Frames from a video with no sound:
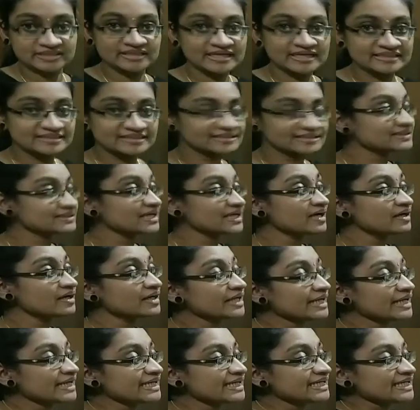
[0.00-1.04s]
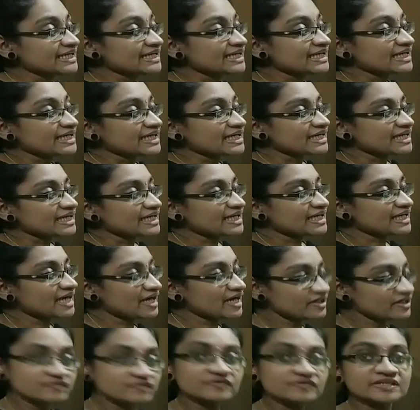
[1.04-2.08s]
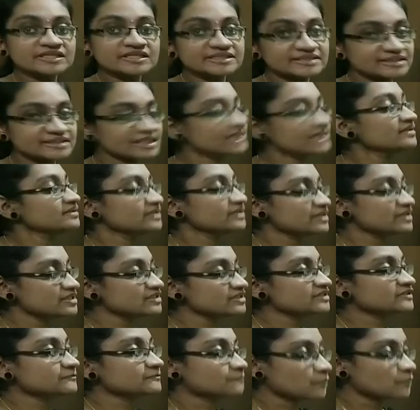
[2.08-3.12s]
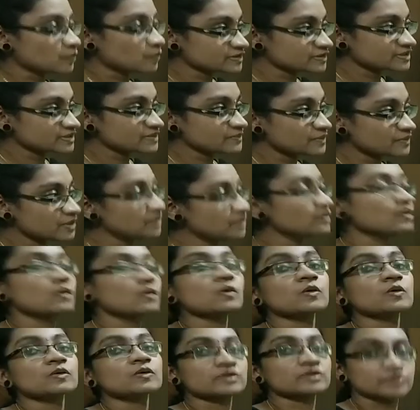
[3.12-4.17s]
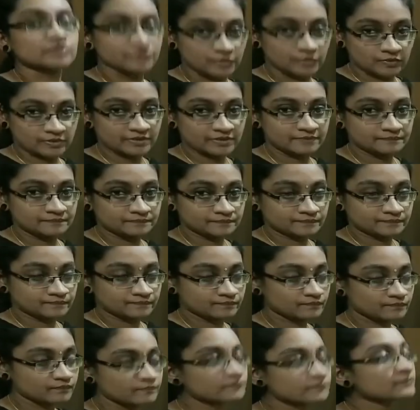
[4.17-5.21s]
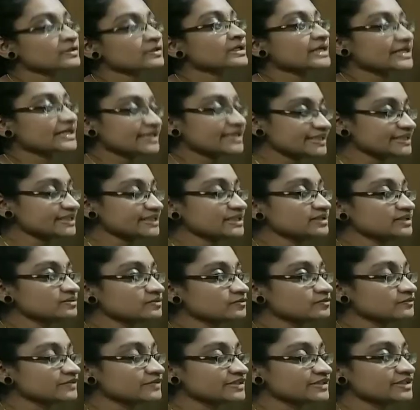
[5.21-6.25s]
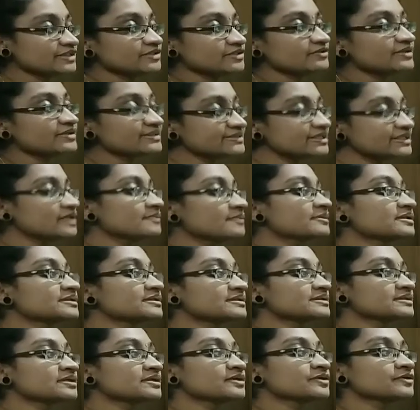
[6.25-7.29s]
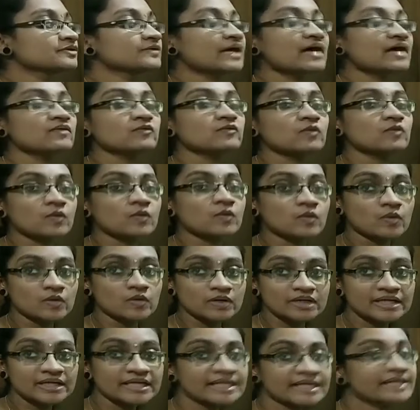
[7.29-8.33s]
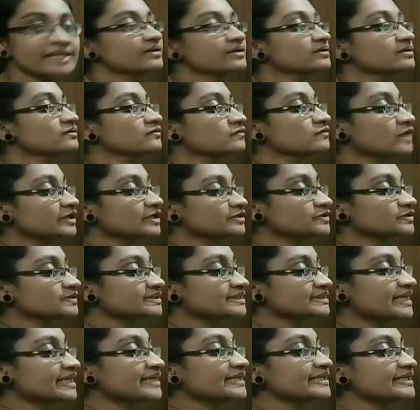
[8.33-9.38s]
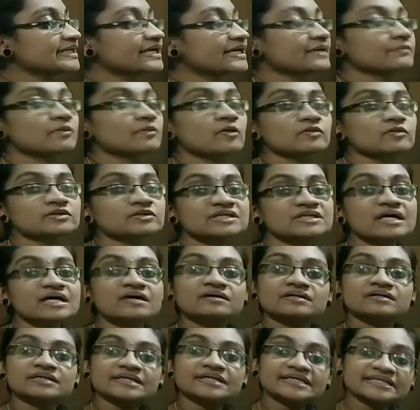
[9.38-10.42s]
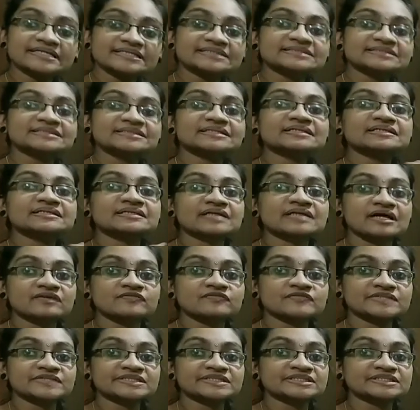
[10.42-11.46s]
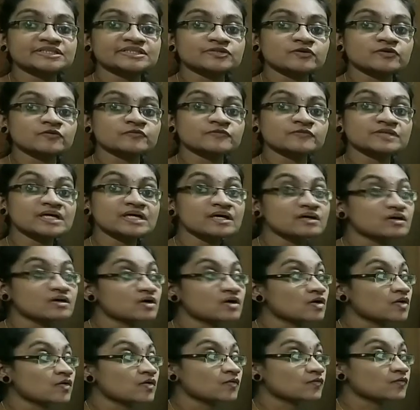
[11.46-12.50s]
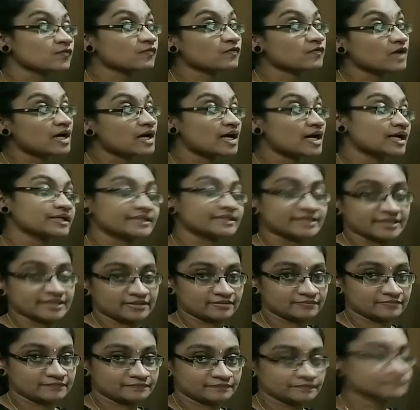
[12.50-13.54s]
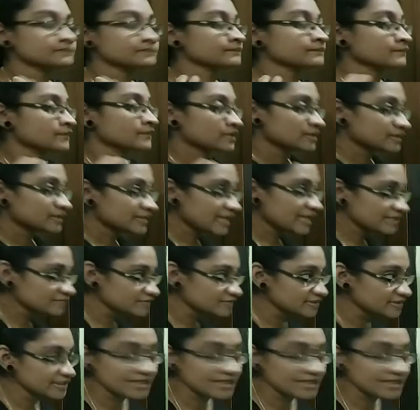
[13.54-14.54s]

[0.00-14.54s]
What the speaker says: That is the conversion is possible or not. Here within your syllabus you have only want to study about the interconversion of the water. That we